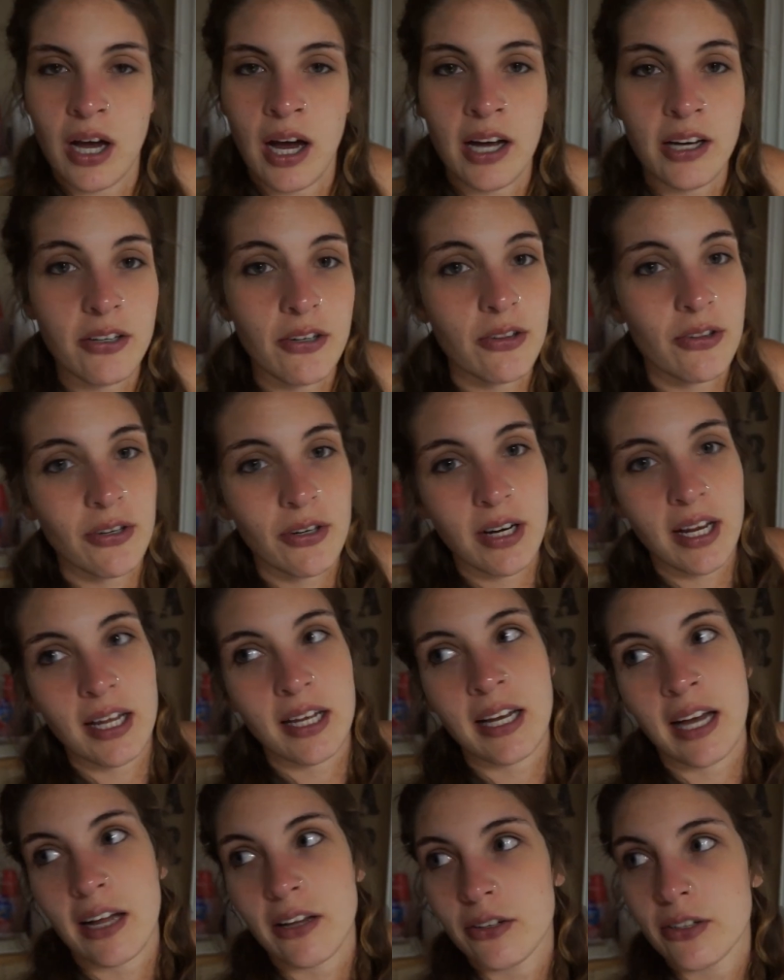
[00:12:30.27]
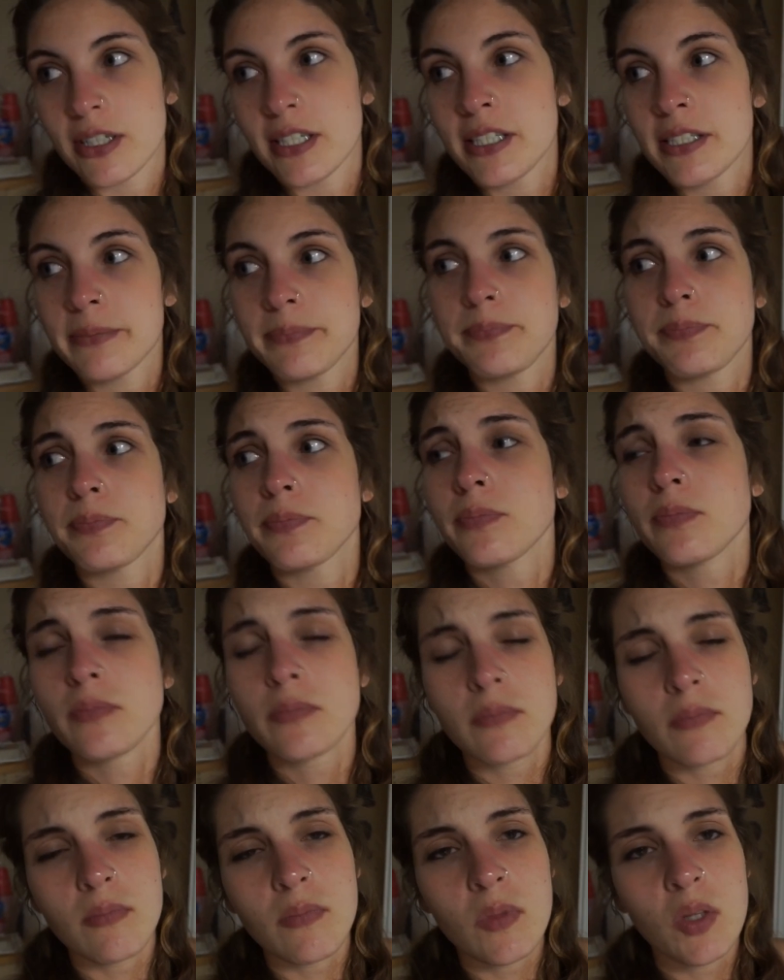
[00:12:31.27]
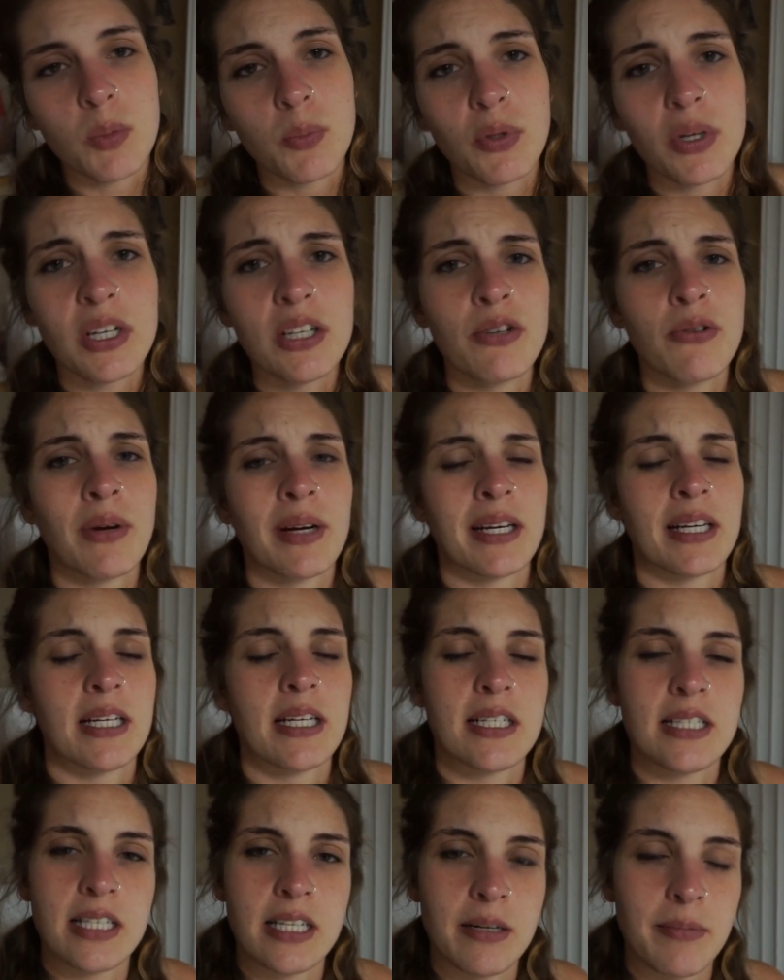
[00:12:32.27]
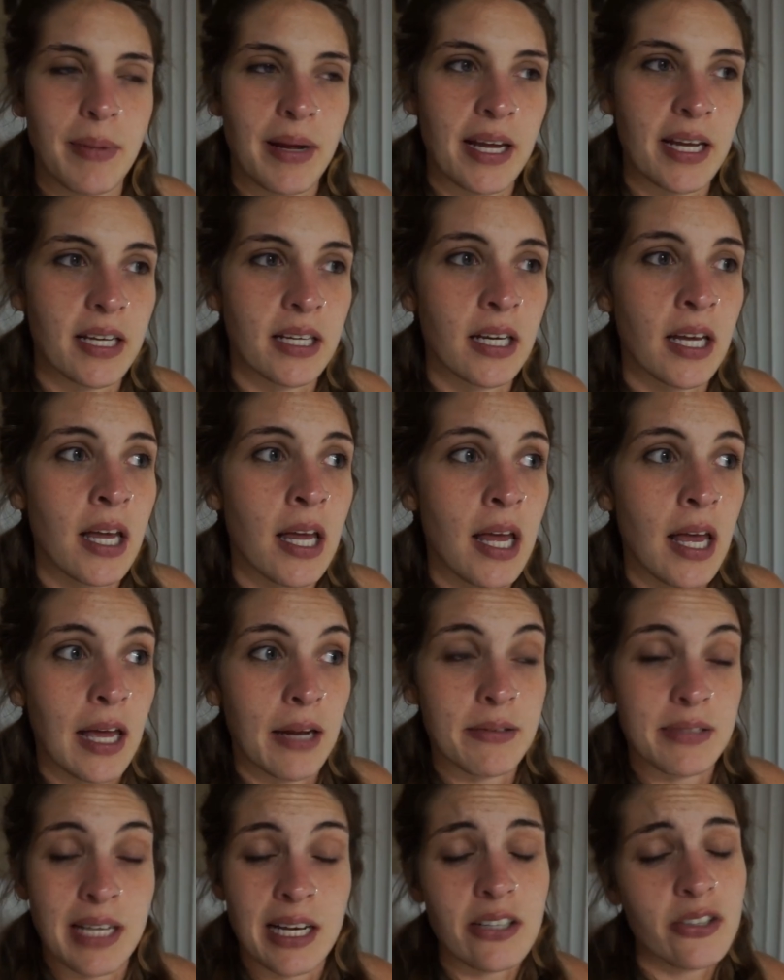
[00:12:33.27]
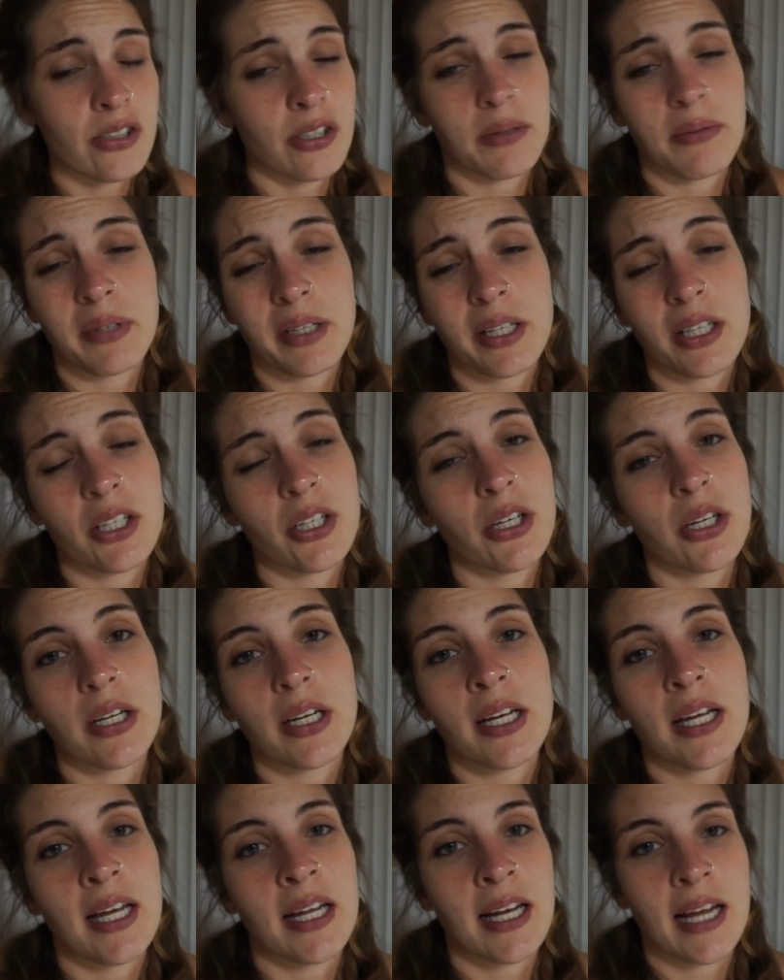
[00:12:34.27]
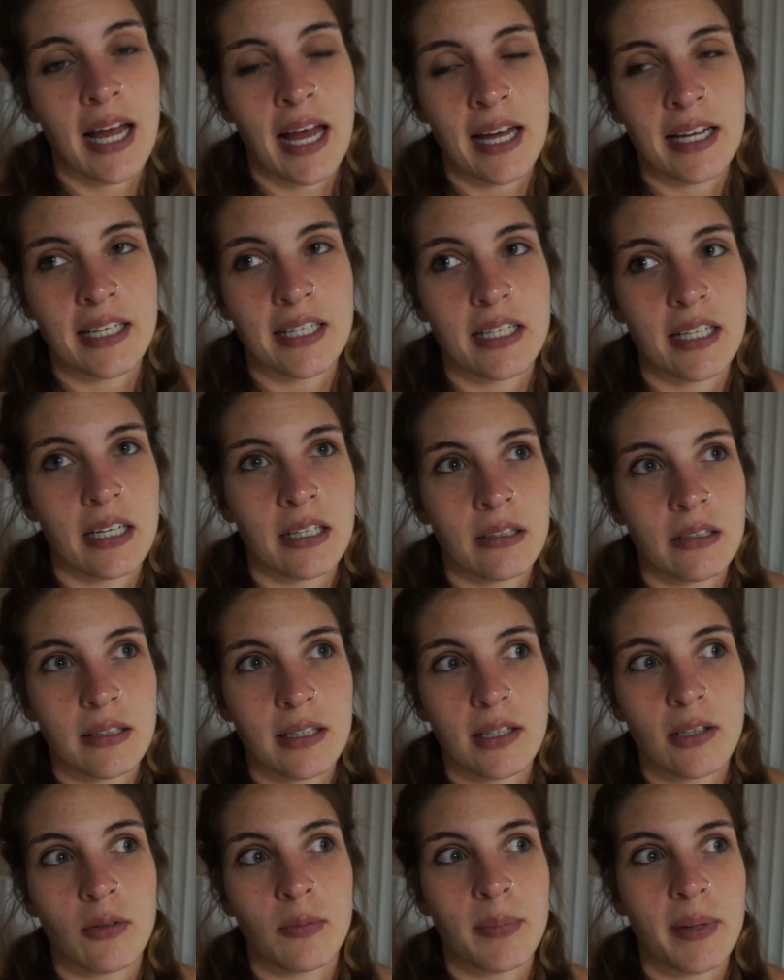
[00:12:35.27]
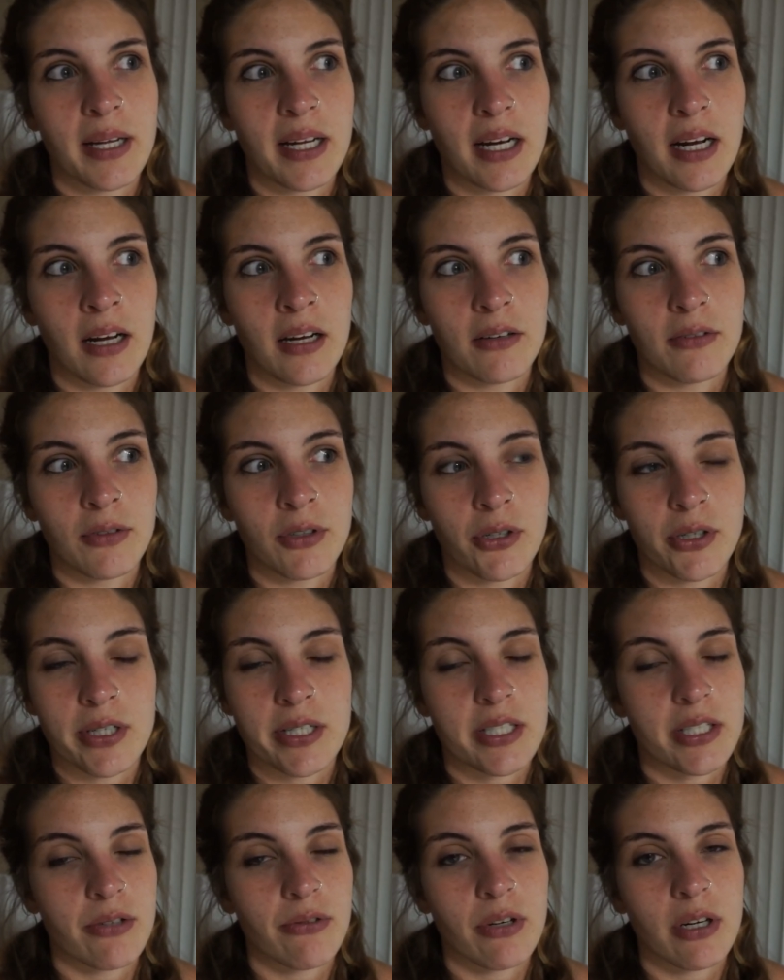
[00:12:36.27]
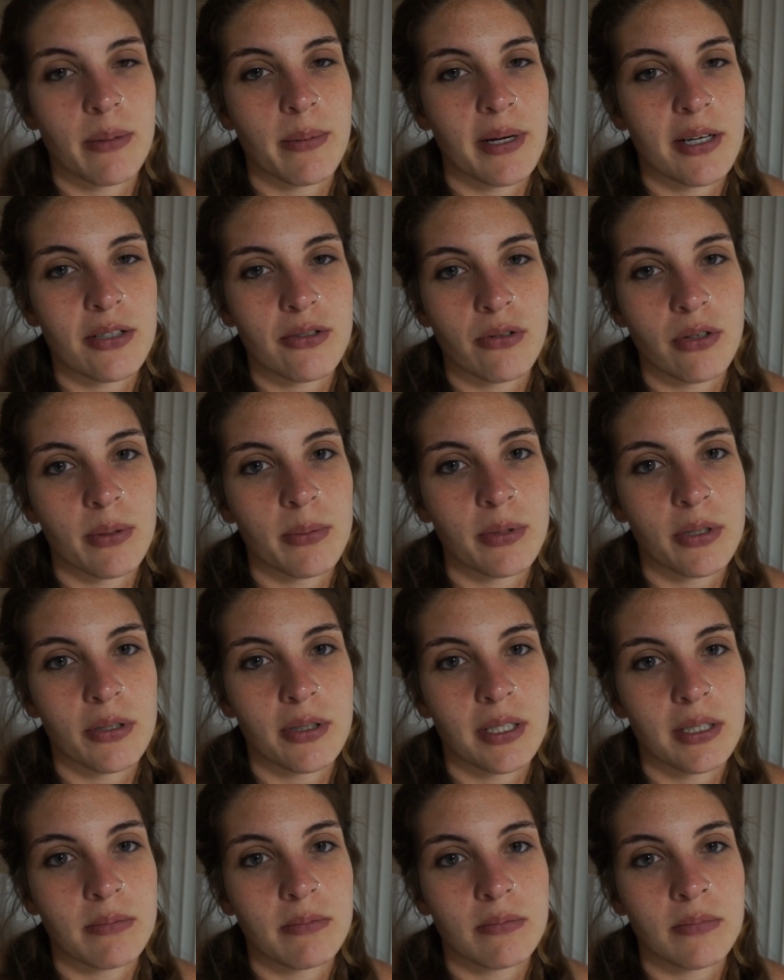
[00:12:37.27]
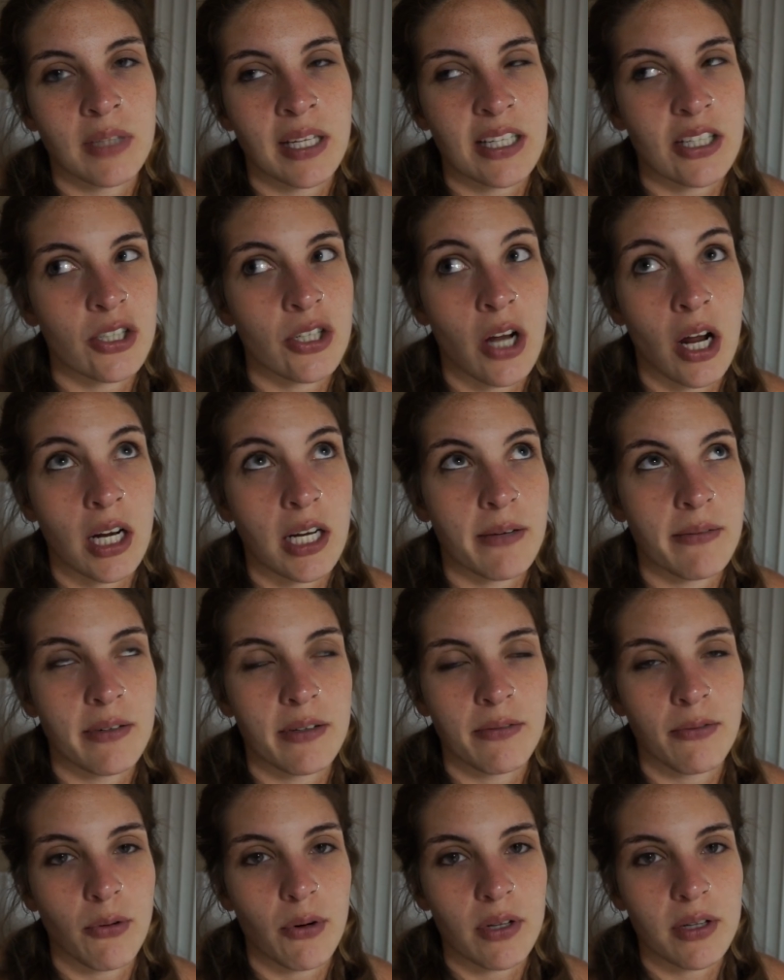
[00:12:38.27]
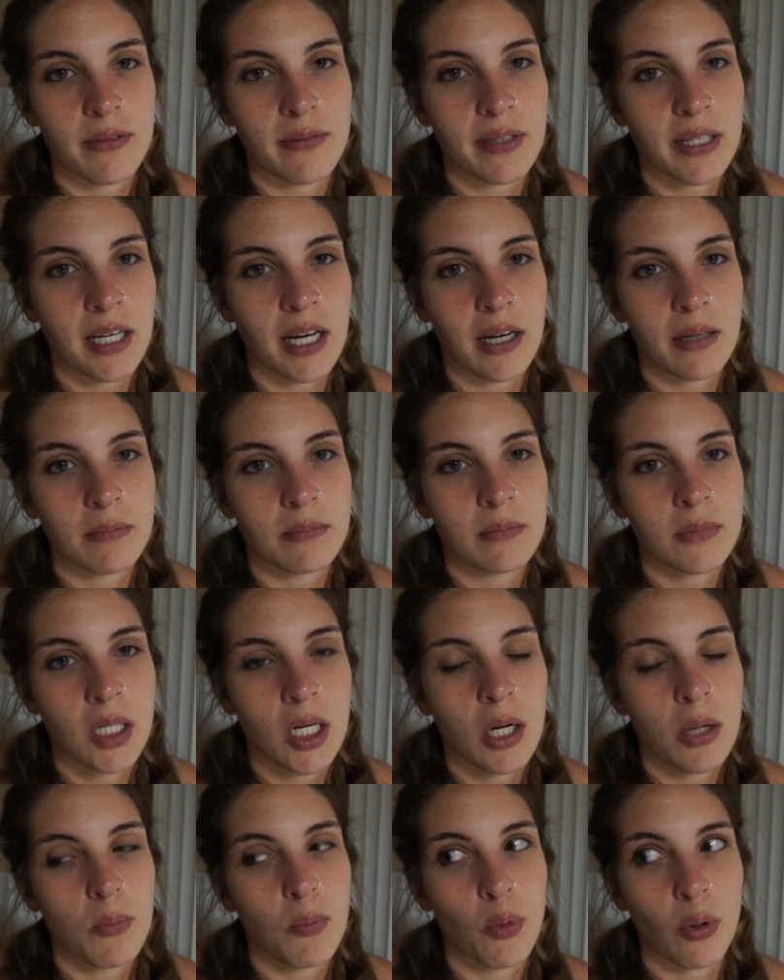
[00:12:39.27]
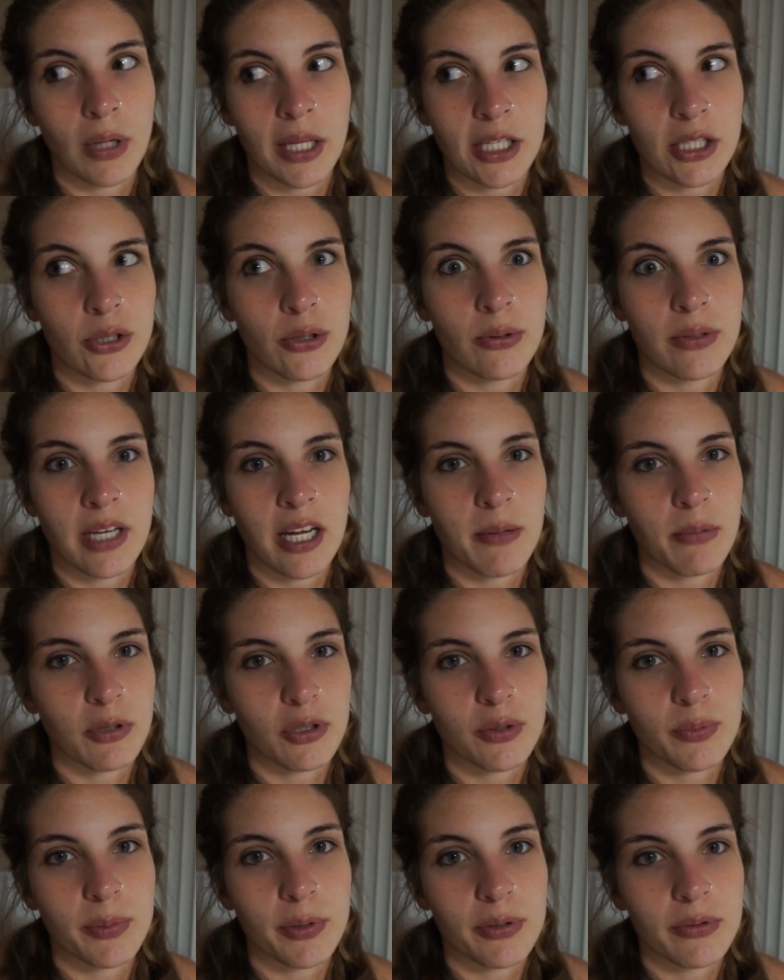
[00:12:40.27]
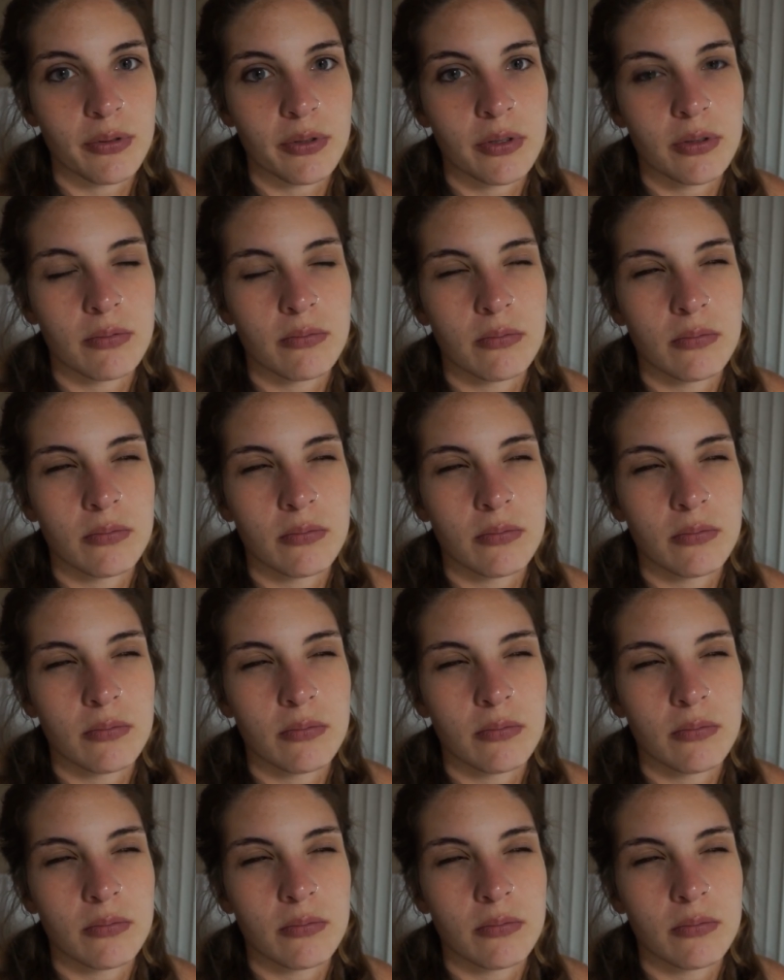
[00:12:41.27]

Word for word: 138 calories, pretty quick and easy to make. It was actually really good, and I added a little bit of cookies and cream ice cream to it. Like not even a fourth of a cup, more like 2 tablespoons.